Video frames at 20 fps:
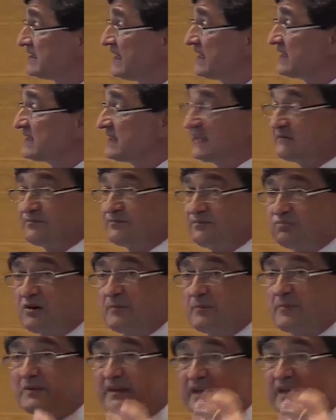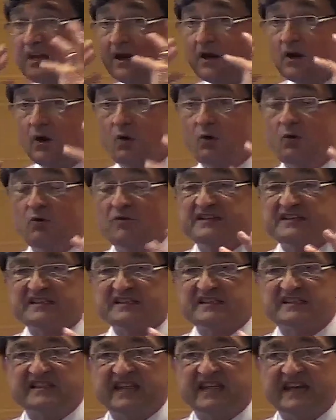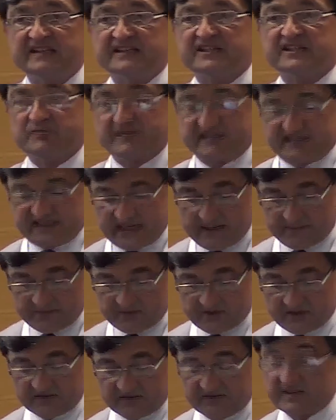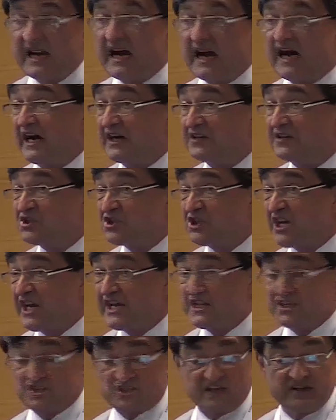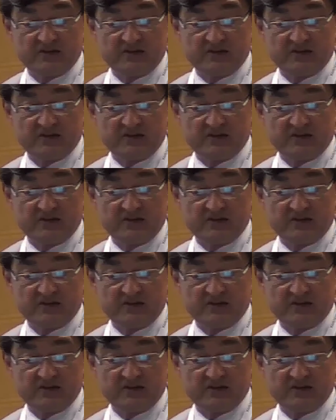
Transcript: of Rouen University affirmed how critical the brain and gut